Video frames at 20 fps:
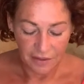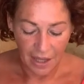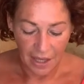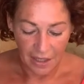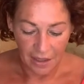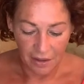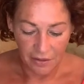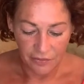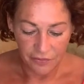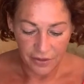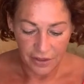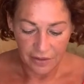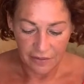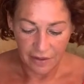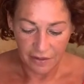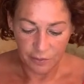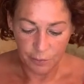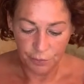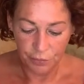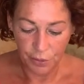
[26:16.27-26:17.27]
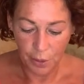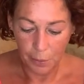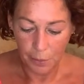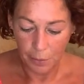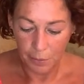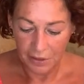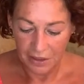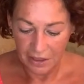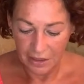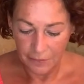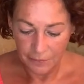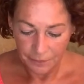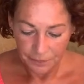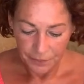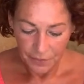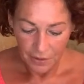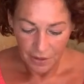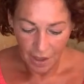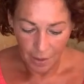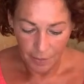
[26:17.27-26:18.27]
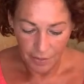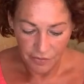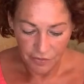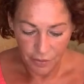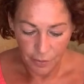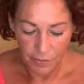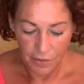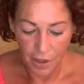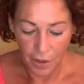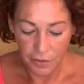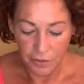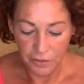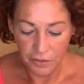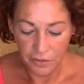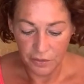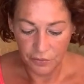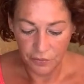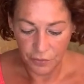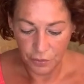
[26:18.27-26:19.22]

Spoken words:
and I think that's probably coming from those